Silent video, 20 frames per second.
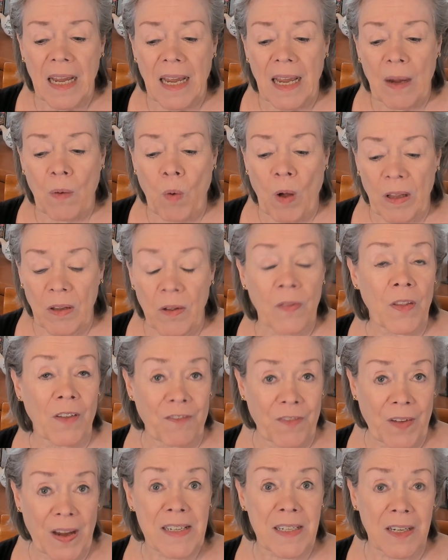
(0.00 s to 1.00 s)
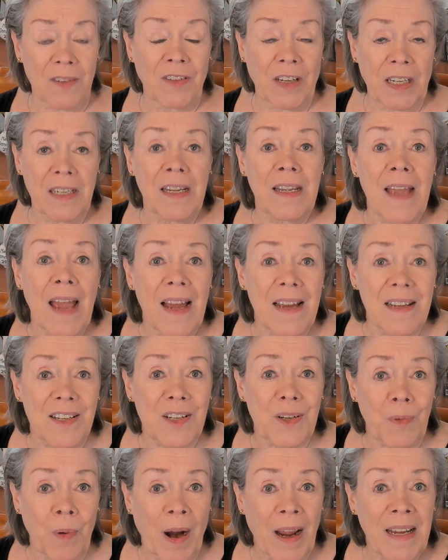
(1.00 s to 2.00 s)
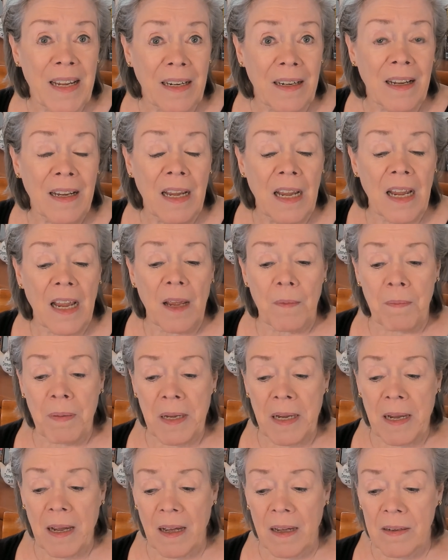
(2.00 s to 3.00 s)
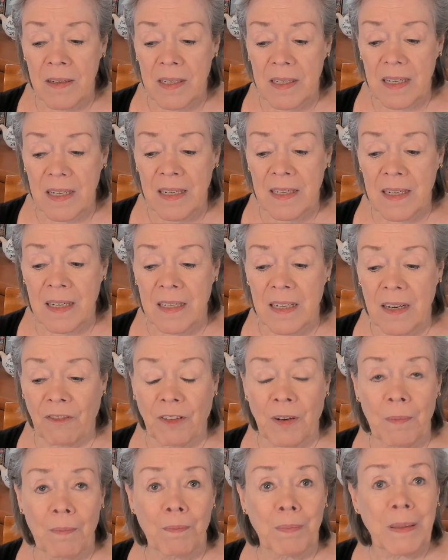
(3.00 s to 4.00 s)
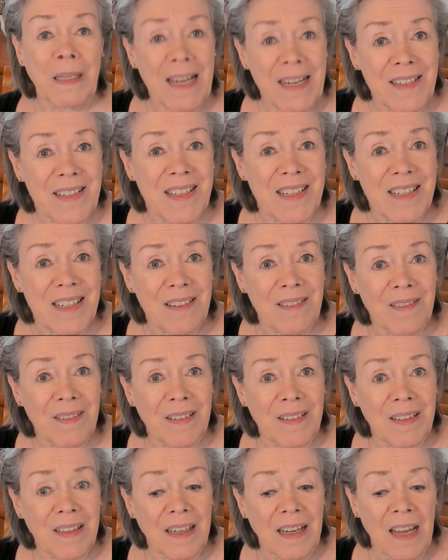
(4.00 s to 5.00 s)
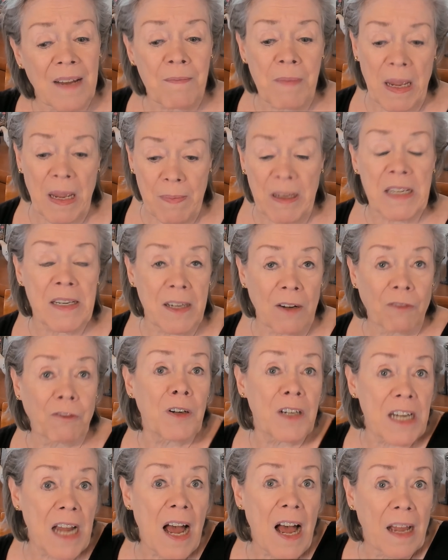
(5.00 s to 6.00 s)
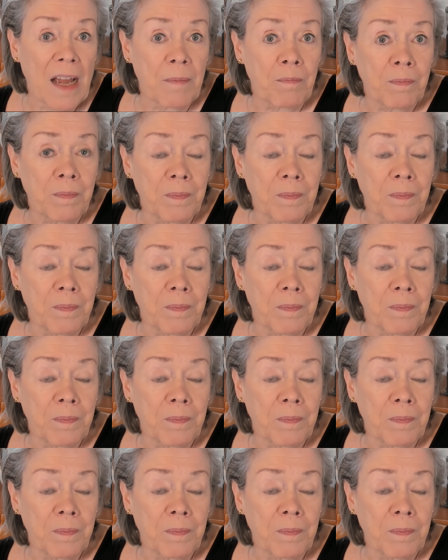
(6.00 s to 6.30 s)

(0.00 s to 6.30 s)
Well, on the face of it, yes, right? Because it's a different place and maybe a different time.